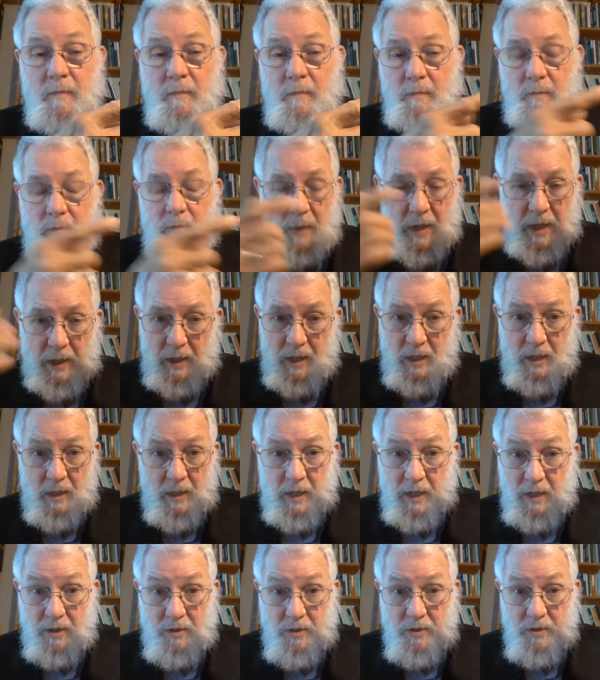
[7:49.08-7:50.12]
main
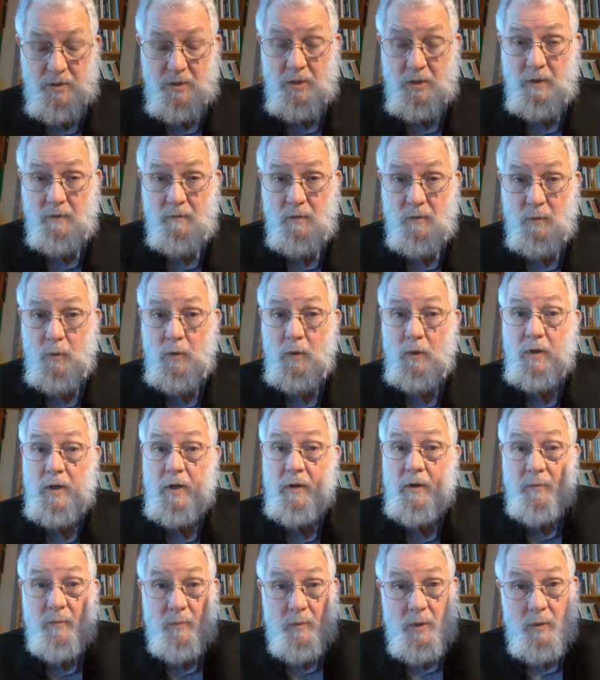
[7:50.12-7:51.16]
agency of the world
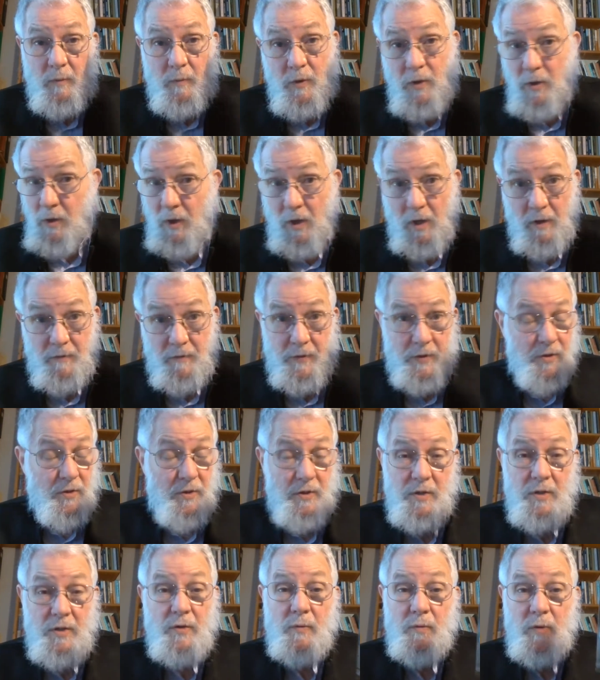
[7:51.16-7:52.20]
government with
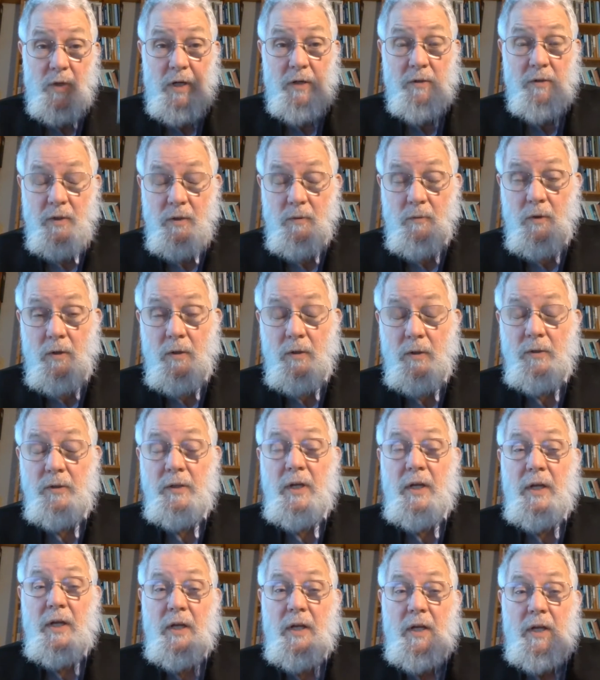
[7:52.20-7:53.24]
offices around the world,
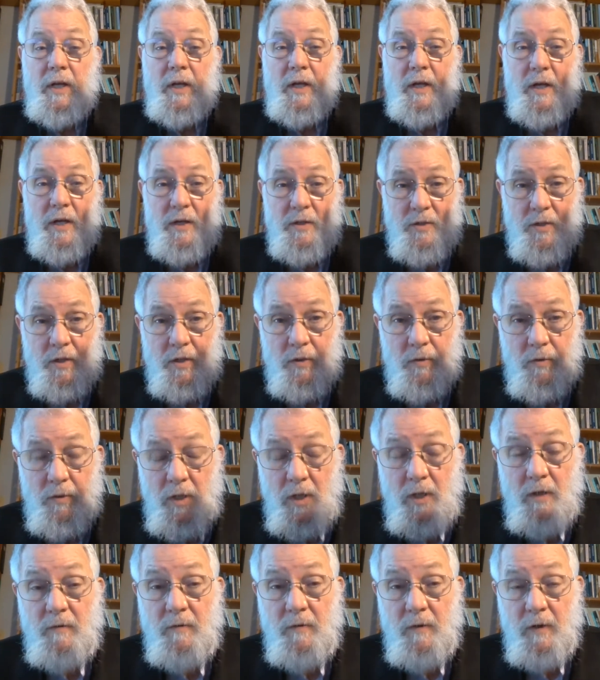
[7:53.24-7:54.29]
has a
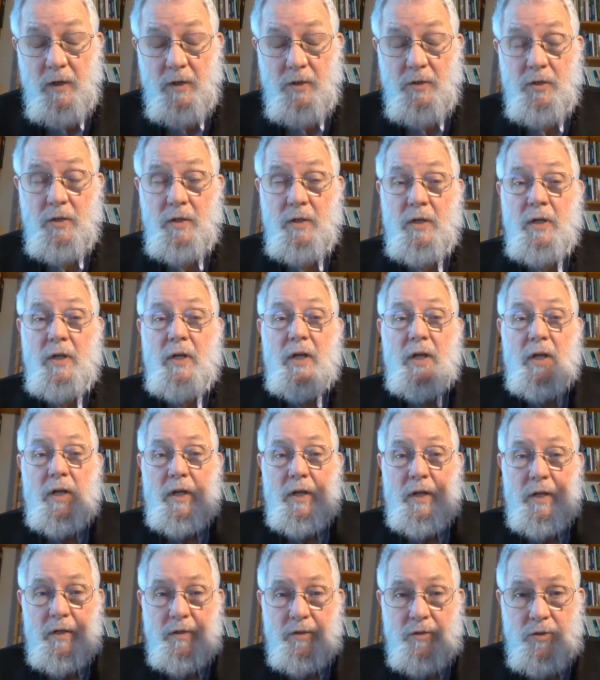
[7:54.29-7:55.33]
unique function.
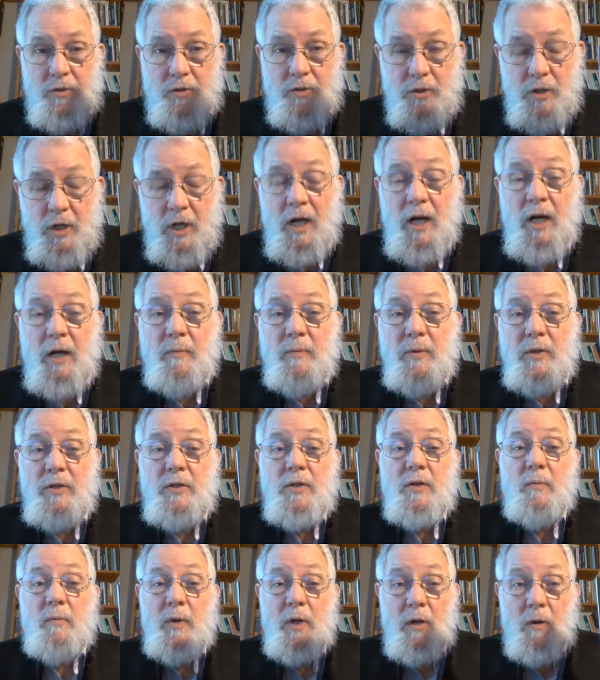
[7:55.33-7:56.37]
Its job is
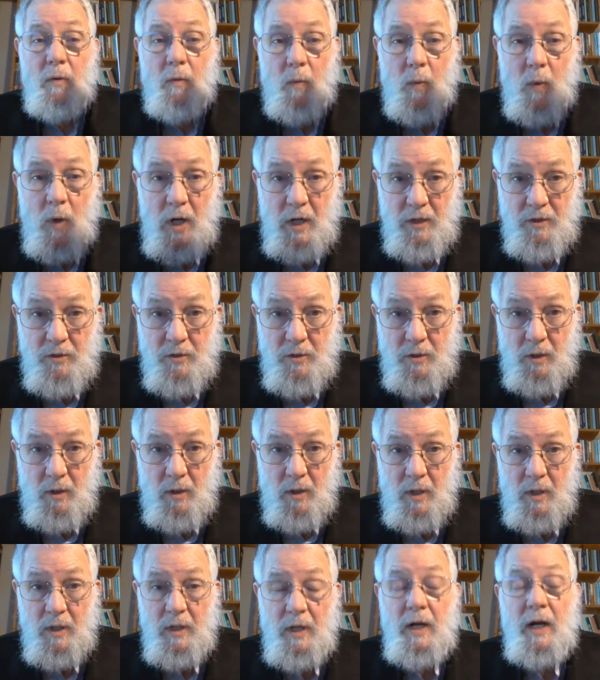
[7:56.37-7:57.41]
to be a
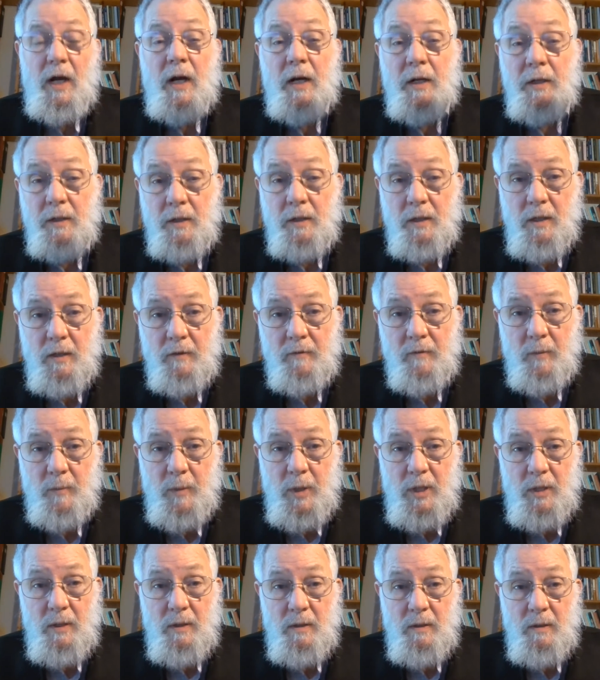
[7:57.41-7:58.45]
watchdog on the
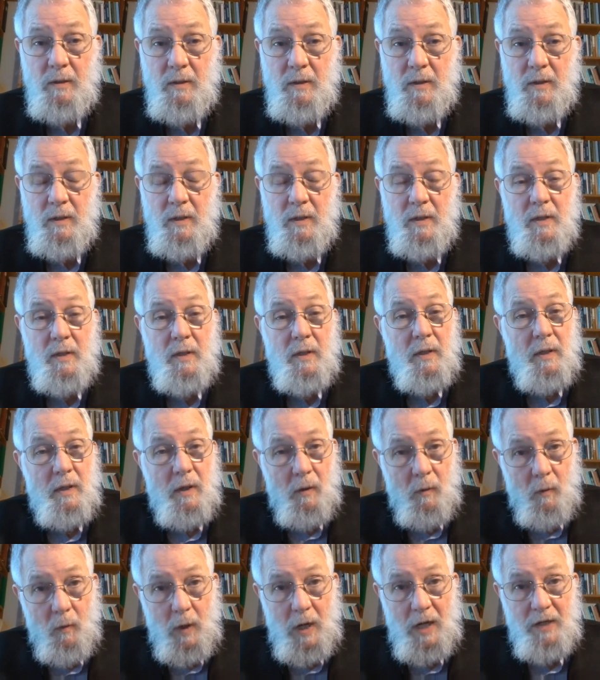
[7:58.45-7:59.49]
government.
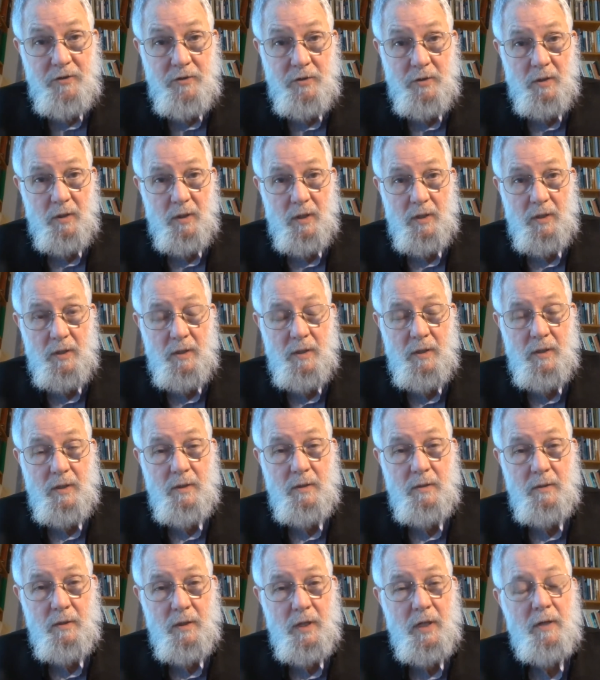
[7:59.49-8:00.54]
A watchdog,
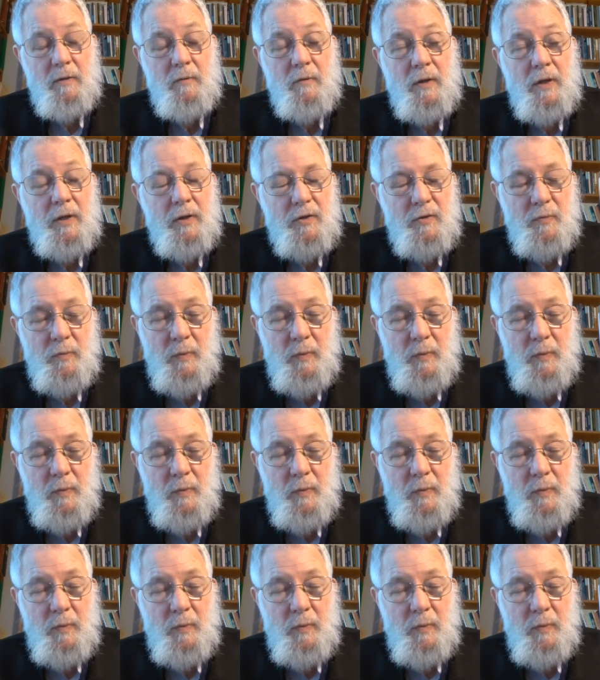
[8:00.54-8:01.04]
right? It